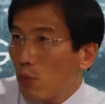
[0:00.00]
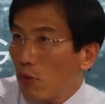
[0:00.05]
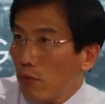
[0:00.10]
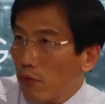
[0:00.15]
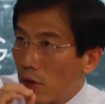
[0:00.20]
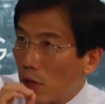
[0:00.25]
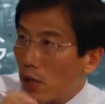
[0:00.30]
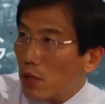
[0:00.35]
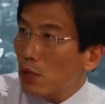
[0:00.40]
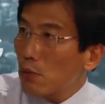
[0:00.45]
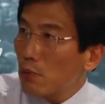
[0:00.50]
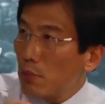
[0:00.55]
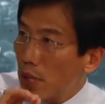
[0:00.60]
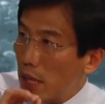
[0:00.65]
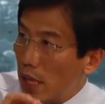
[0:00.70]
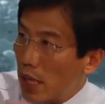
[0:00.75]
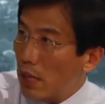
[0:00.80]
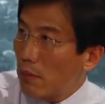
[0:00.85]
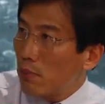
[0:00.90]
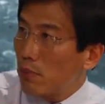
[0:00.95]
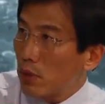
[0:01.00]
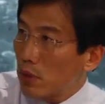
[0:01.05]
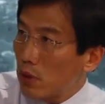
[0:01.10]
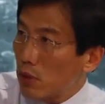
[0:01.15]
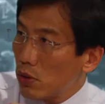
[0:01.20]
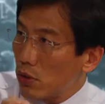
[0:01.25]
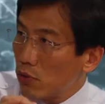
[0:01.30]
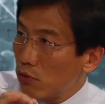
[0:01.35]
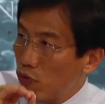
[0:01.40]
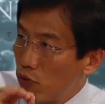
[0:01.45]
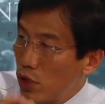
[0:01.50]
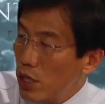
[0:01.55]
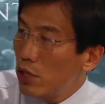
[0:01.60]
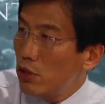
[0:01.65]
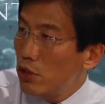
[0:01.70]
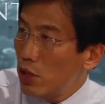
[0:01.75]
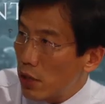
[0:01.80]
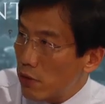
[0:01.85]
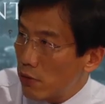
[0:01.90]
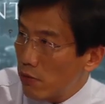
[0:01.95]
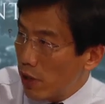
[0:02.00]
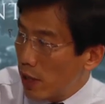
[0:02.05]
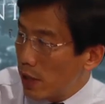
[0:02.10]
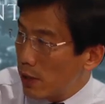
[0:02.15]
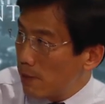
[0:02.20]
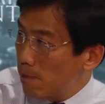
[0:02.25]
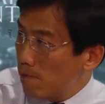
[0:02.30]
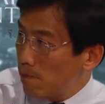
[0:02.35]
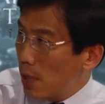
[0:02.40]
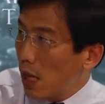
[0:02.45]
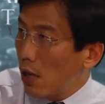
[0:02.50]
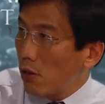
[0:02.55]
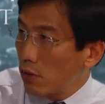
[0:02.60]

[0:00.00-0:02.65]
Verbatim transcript: We've got to be able to regenerate our